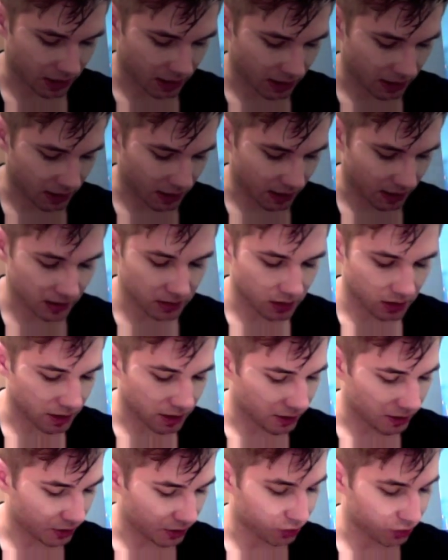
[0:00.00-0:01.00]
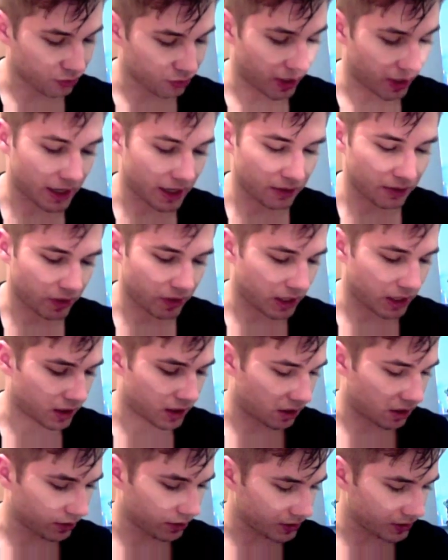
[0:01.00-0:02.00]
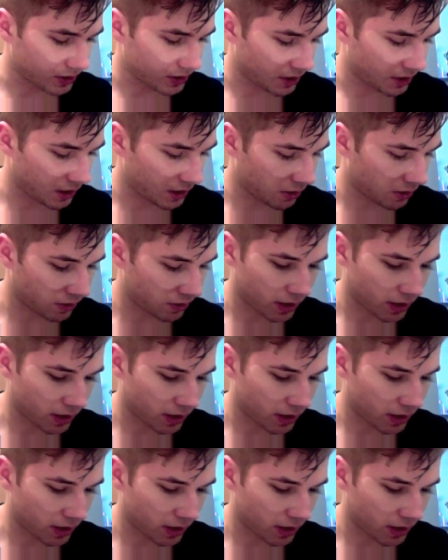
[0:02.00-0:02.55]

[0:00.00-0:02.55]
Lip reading: And it has a lot of their great colors in here